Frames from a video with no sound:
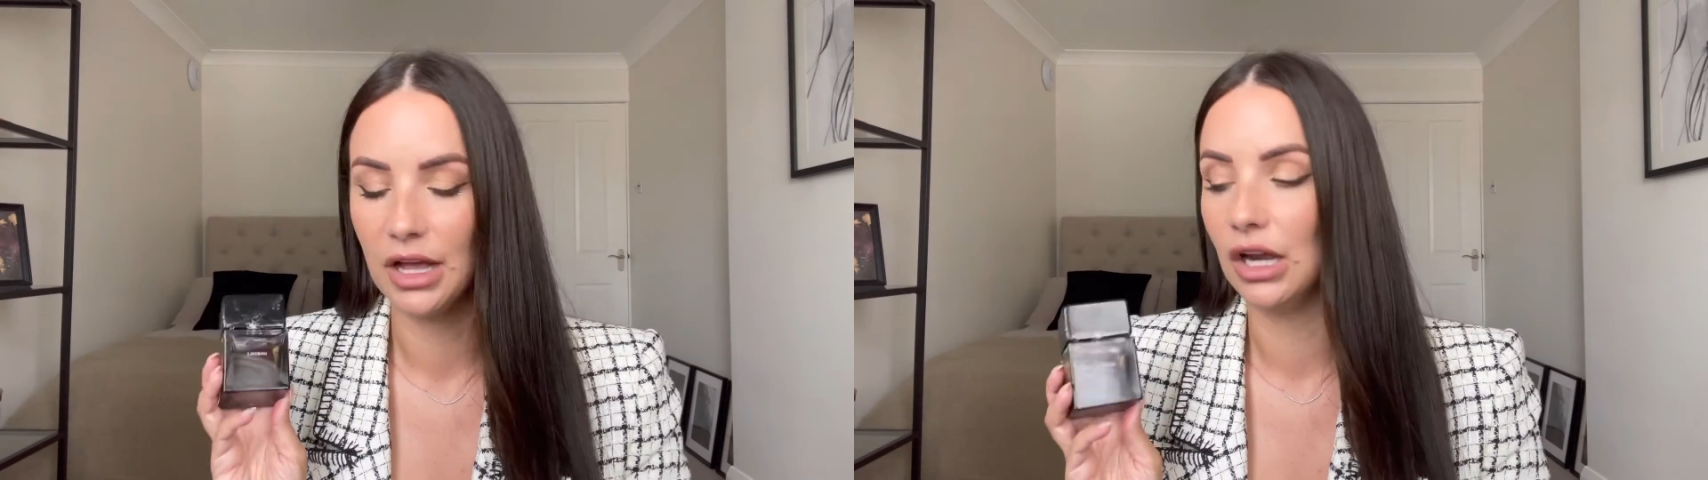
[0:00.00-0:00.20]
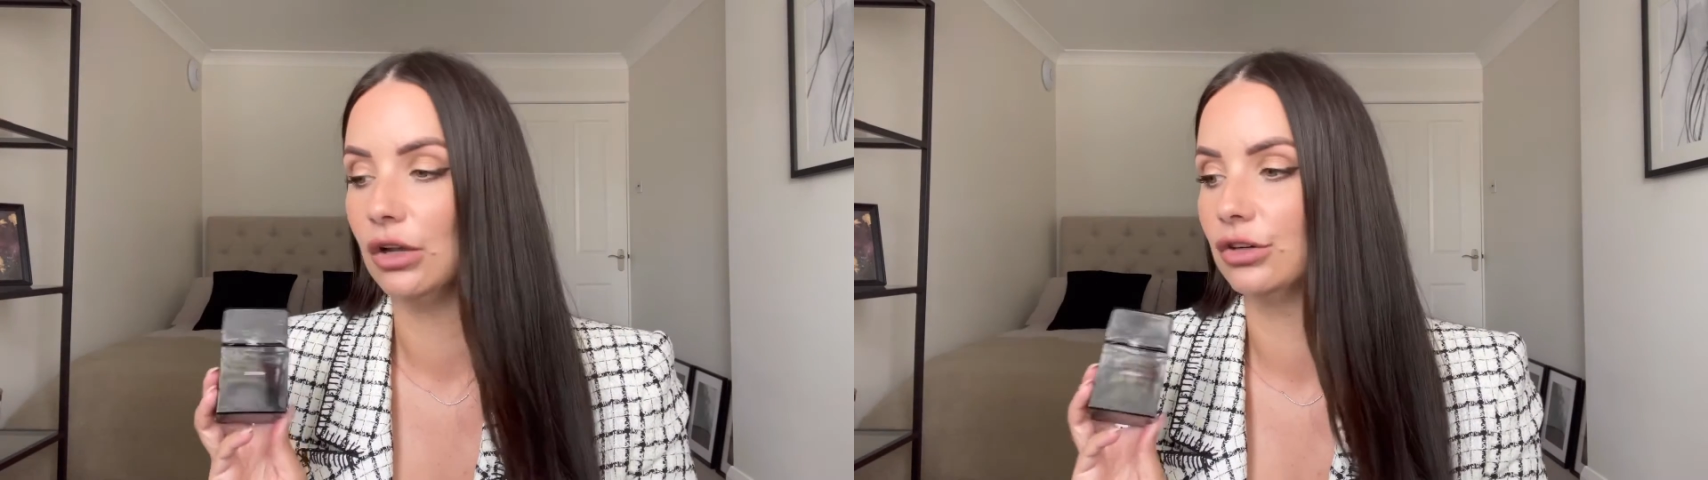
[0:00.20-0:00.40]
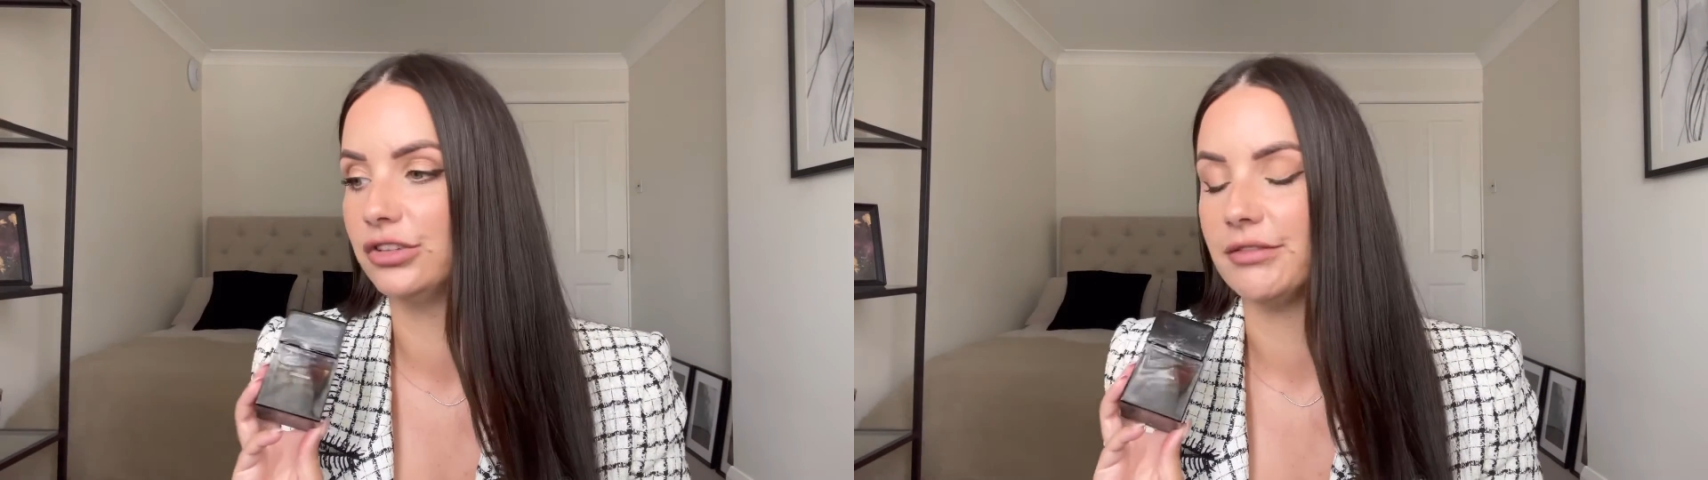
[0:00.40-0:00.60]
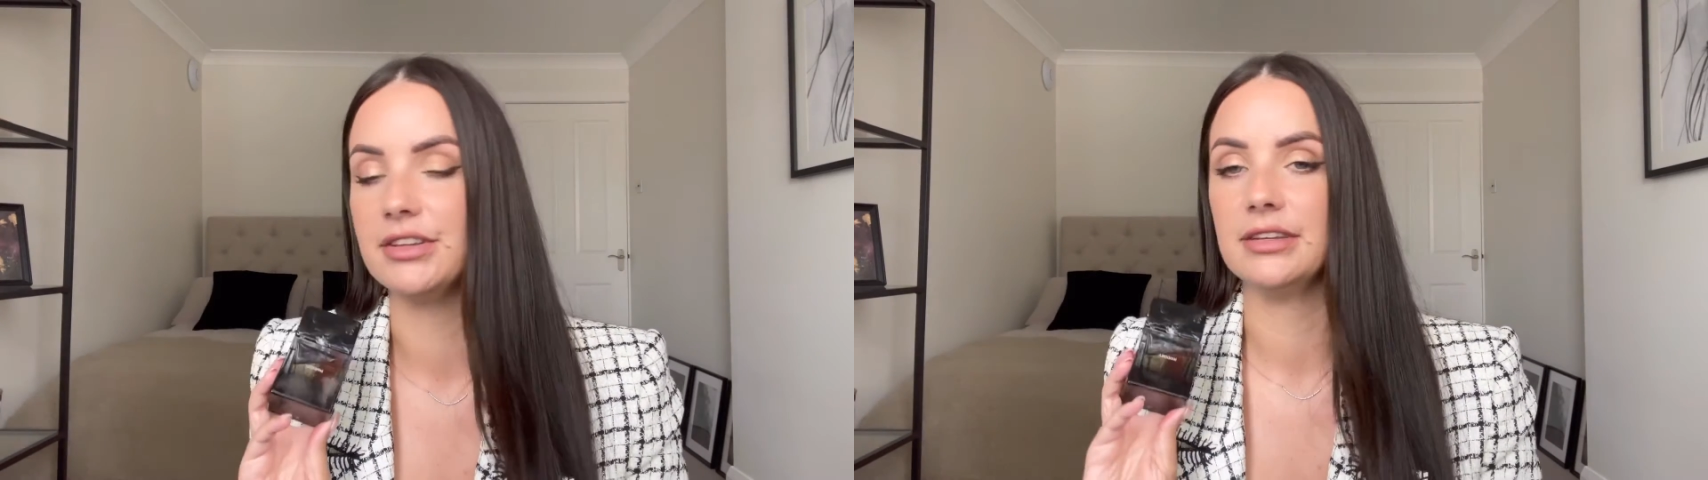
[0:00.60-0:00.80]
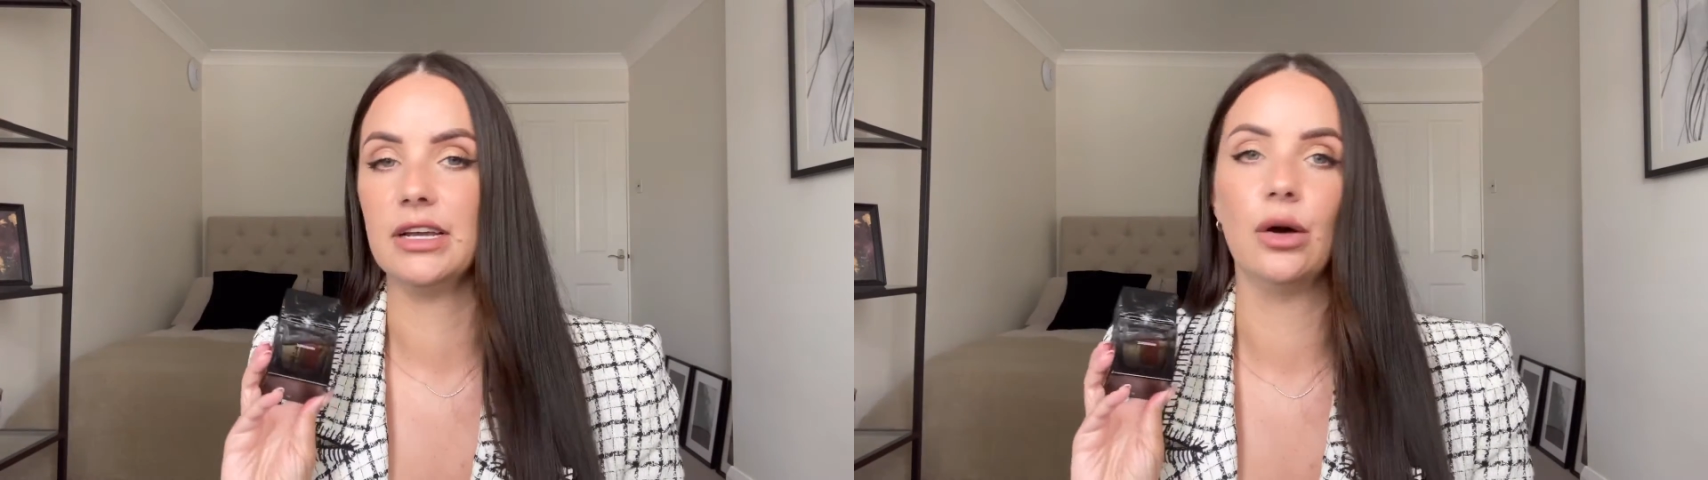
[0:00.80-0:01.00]

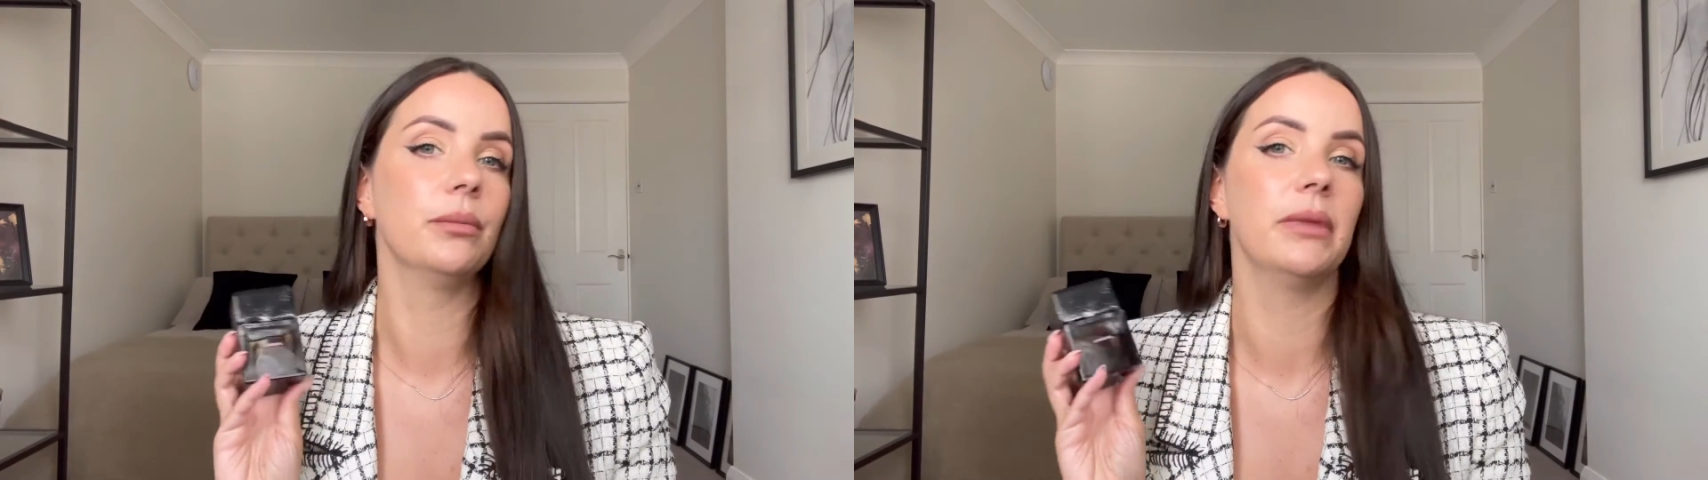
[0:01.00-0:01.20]
Longevity on